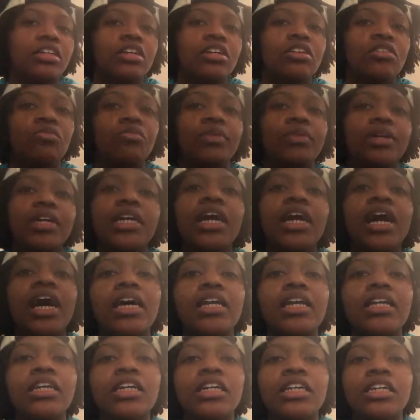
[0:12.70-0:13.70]
We got
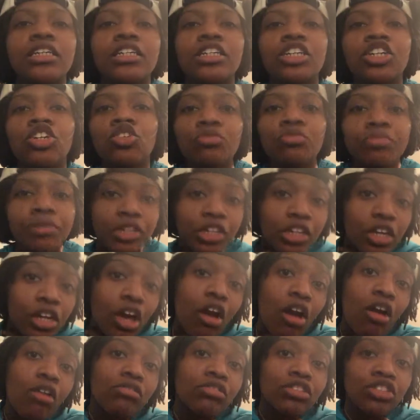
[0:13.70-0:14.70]
a Cuban
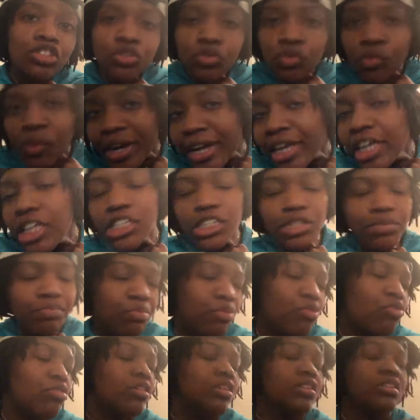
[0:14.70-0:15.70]
doll
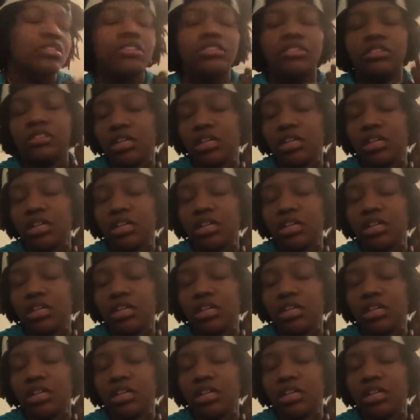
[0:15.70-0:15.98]
transporting.